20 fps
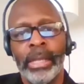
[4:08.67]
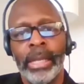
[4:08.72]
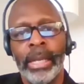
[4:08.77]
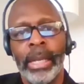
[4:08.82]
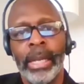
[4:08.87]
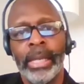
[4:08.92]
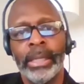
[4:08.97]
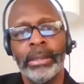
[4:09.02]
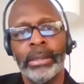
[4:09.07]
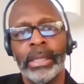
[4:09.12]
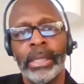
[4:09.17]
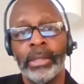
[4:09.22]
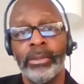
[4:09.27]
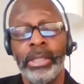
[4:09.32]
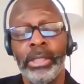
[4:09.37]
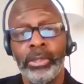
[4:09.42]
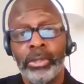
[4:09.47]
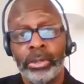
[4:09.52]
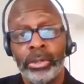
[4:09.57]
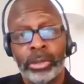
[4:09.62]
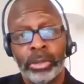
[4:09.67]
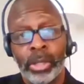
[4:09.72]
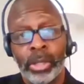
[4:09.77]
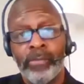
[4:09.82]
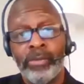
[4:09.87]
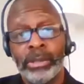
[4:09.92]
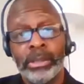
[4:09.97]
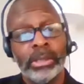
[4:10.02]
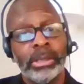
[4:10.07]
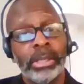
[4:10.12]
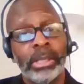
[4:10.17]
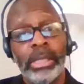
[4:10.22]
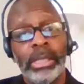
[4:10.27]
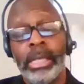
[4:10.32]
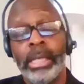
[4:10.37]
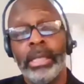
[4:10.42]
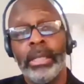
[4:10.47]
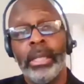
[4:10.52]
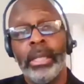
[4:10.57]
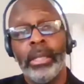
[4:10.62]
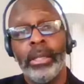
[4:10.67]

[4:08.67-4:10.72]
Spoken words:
And these services, again,